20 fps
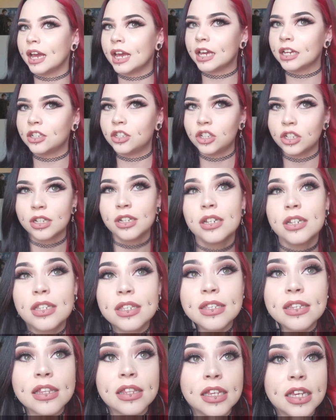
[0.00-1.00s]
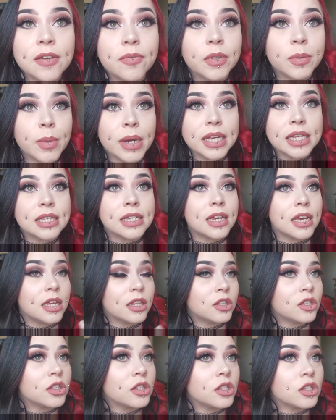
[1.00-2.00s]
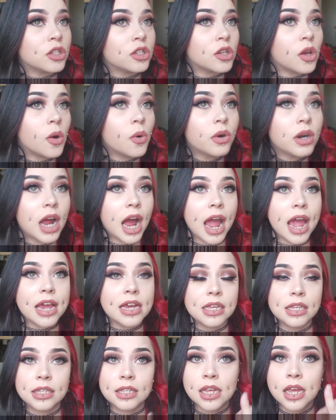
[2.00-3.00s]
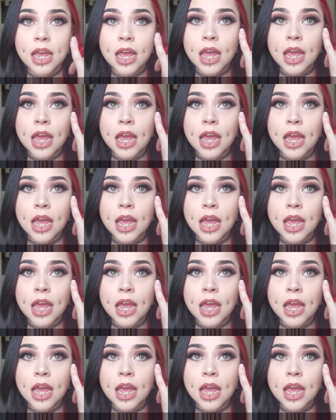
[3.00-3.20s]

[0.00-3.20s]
It just leaves my skin so nice.